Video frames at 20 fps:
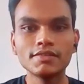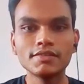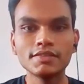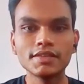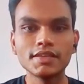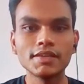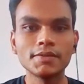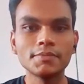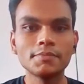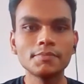
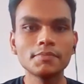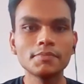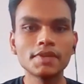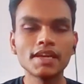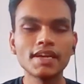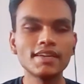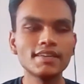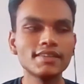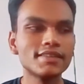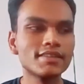Yeah,
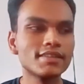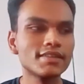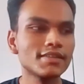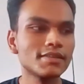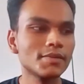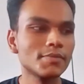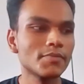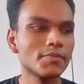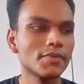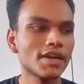and
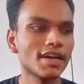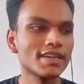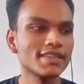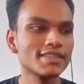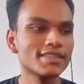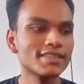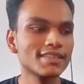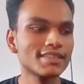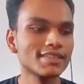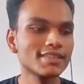I
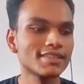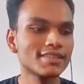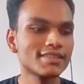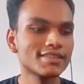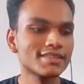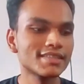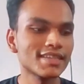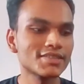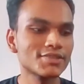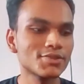think
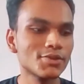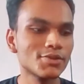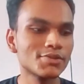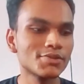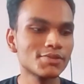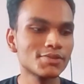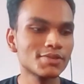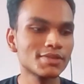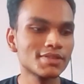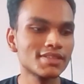that's
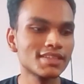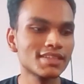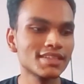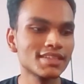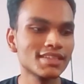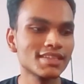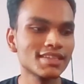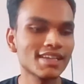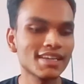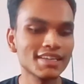also a
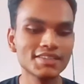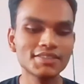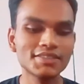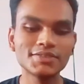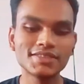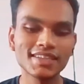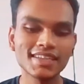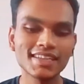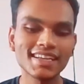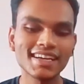thing, like you
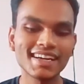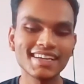said.